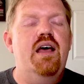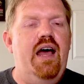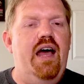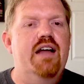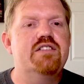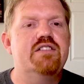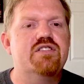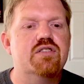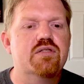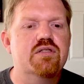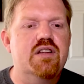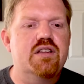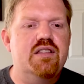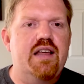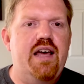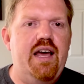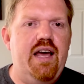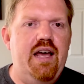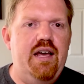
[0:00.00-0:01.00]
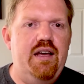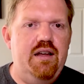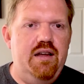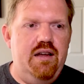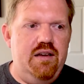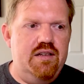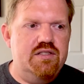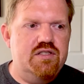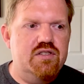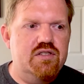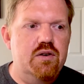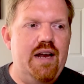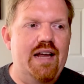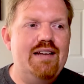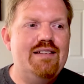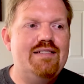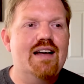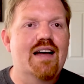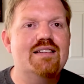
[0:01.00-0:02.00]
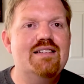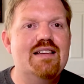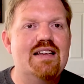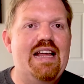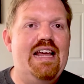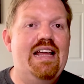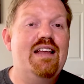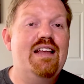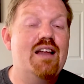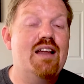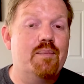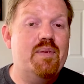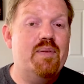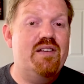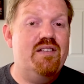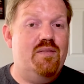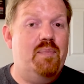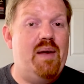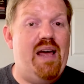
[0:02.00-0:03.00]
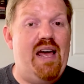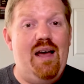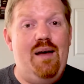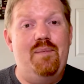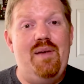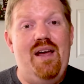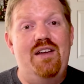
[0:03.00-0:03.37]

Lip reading: And so that so it doesn't end up in spam,